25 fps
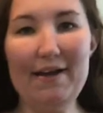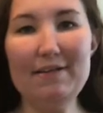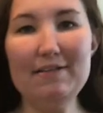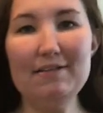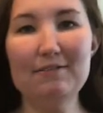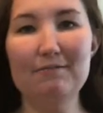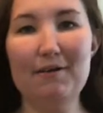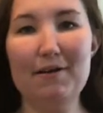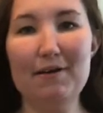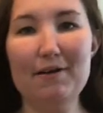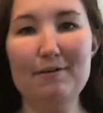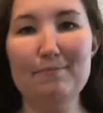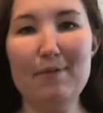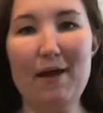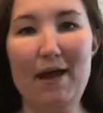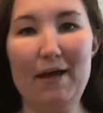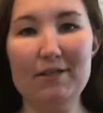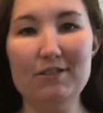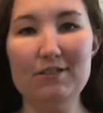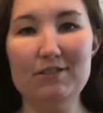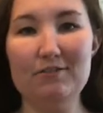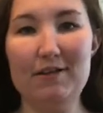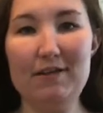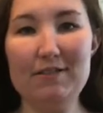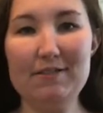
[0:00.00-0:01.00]
welcome back
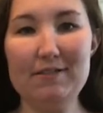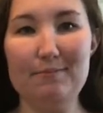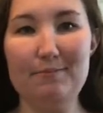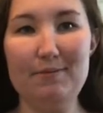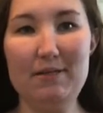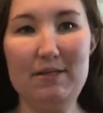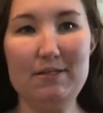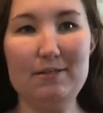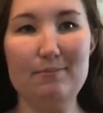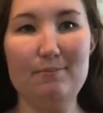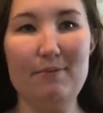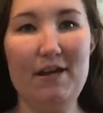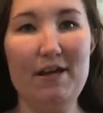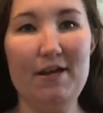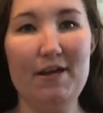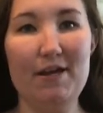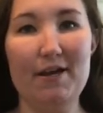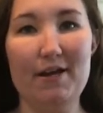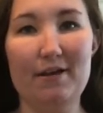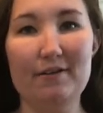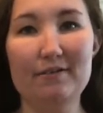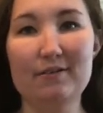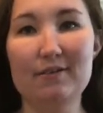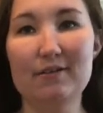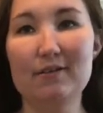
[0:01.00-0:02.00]
to Recipes Mania.
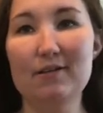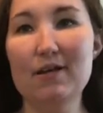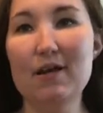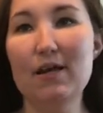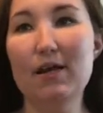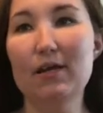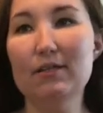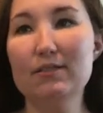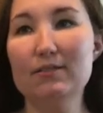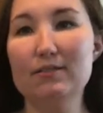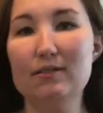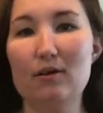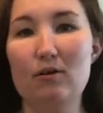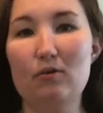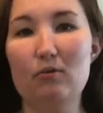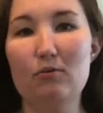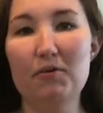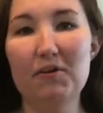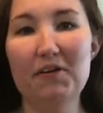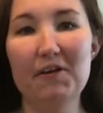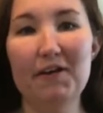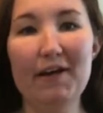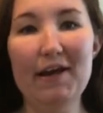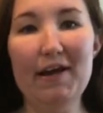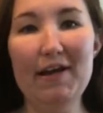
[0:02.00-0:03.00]
So
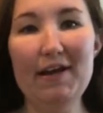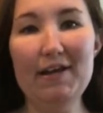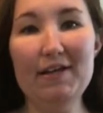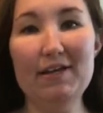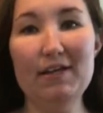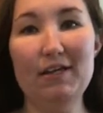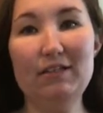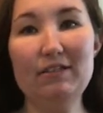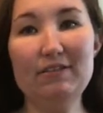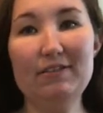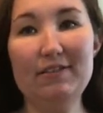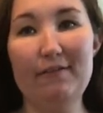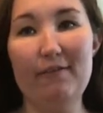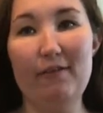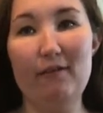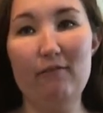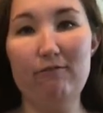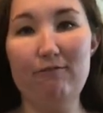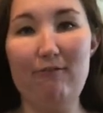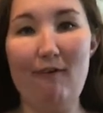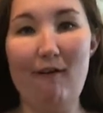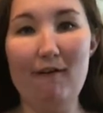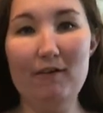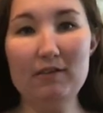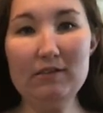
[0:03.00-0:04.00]
we are getting into the
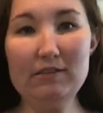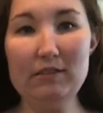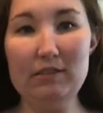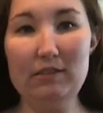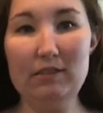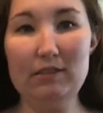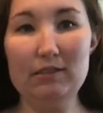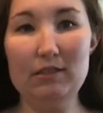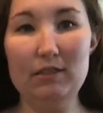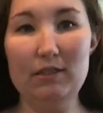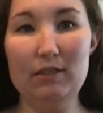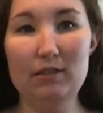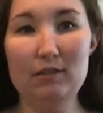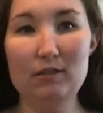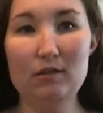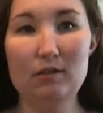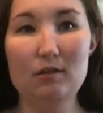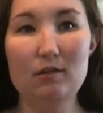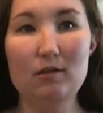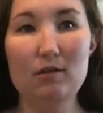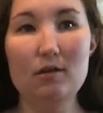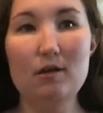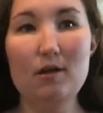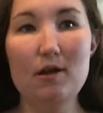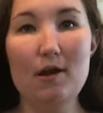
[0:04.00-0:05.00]
fall season.
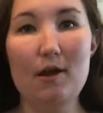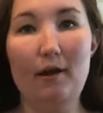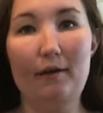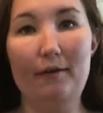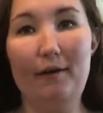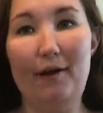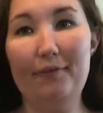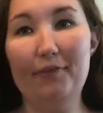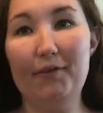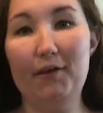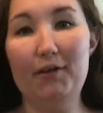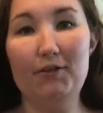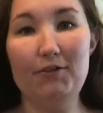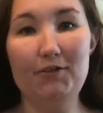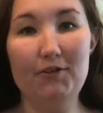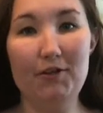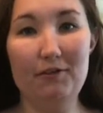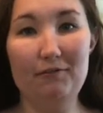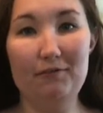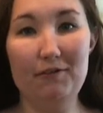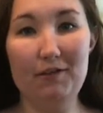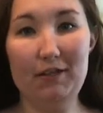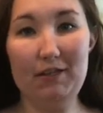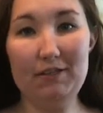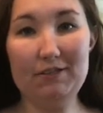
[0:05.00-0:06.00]
Not that you can
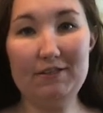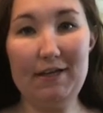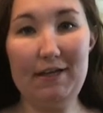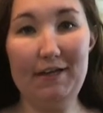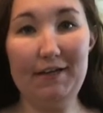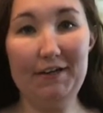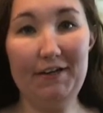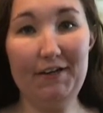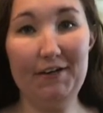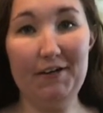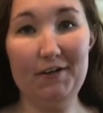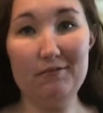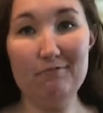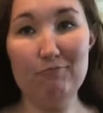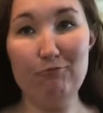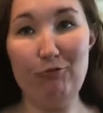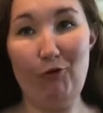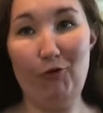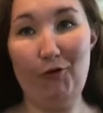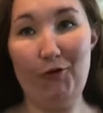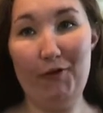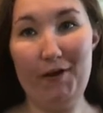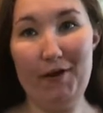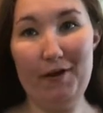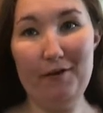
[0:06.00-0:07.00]
really tell here in
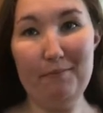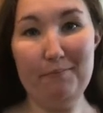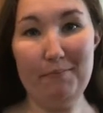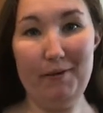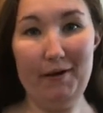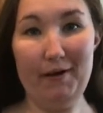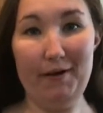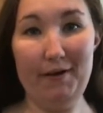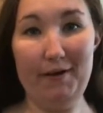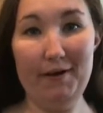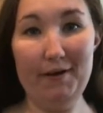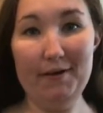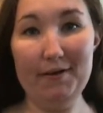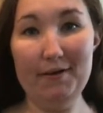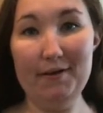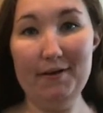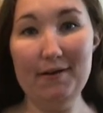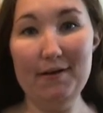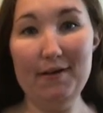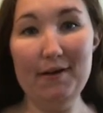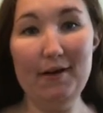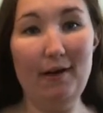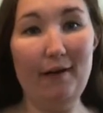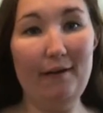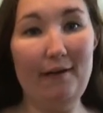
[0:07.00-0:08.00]
Florida, but
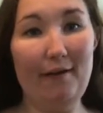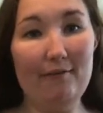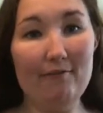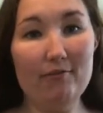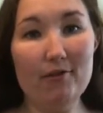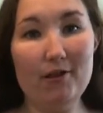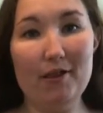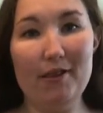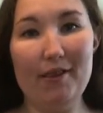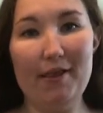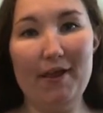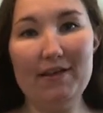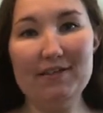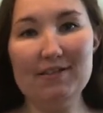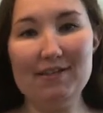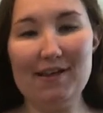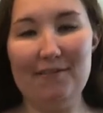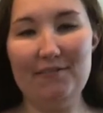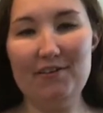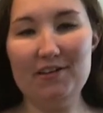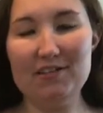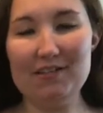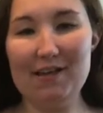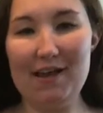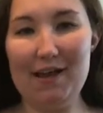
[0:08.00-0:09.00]
nevertheless I
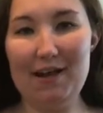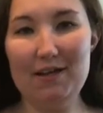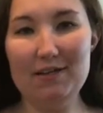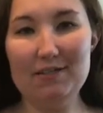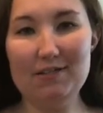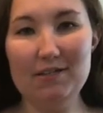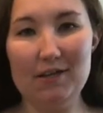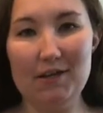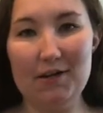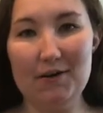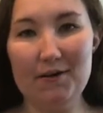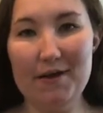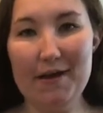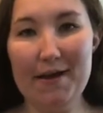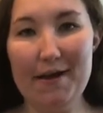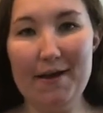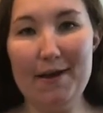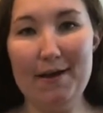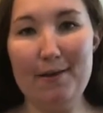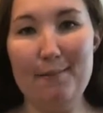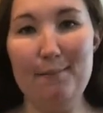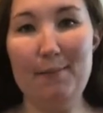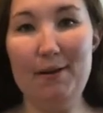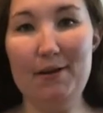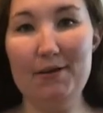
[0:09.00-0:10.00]
decided to go ahead
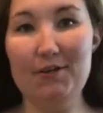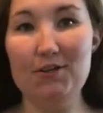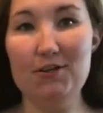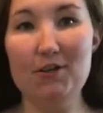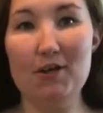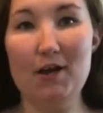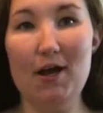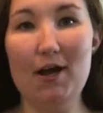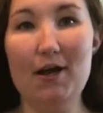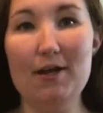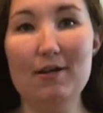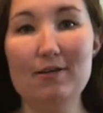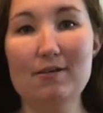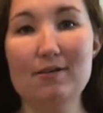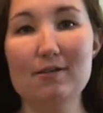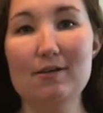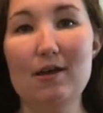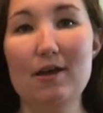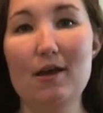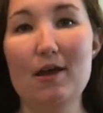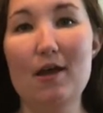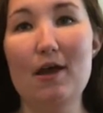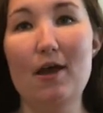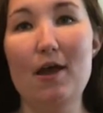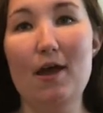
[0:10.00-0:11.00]
and make you guys
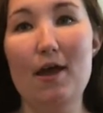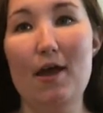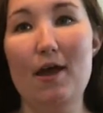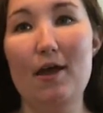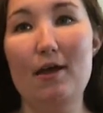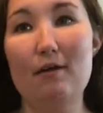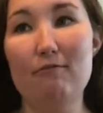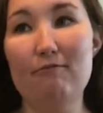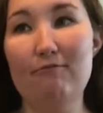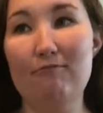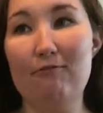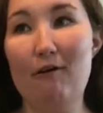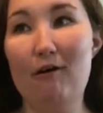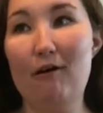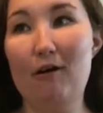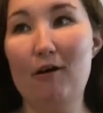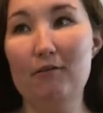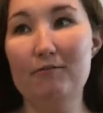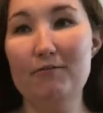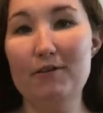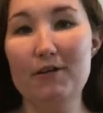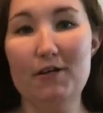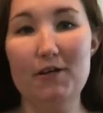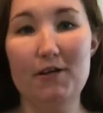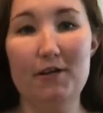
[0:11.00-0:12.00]
a fall
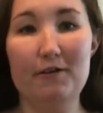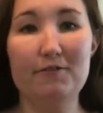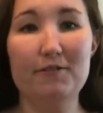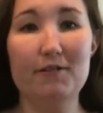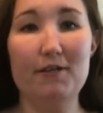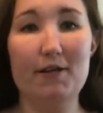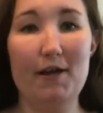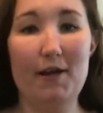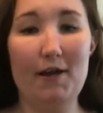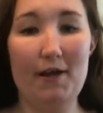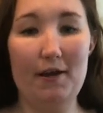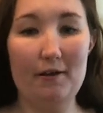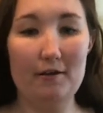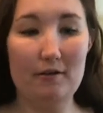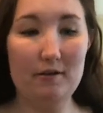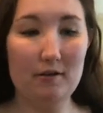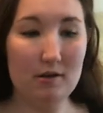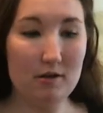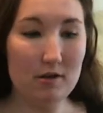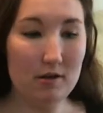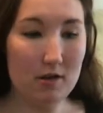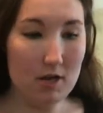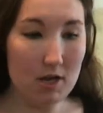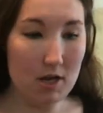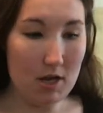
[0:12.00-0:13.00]
video today.
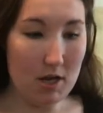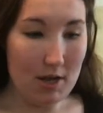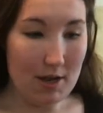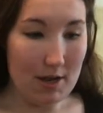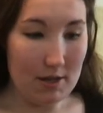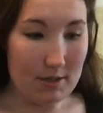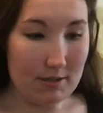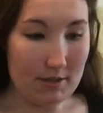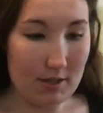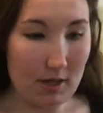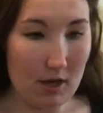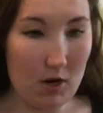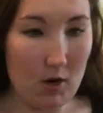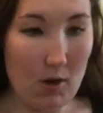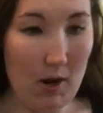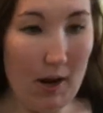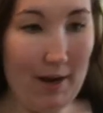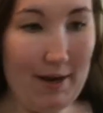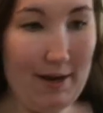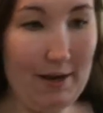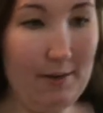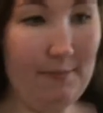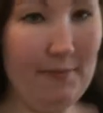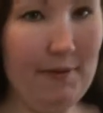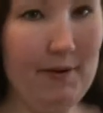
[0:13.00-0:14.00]
So I
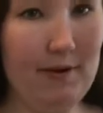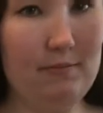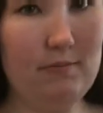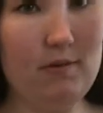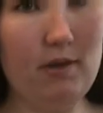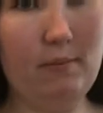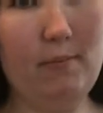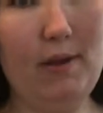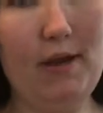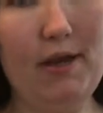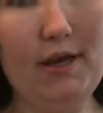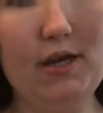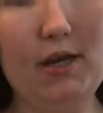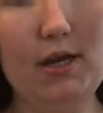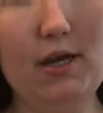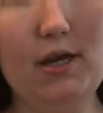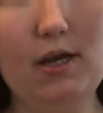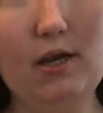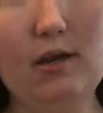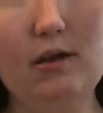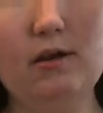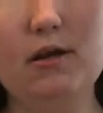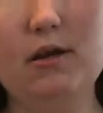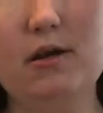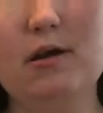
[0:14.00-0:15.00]
am going to be making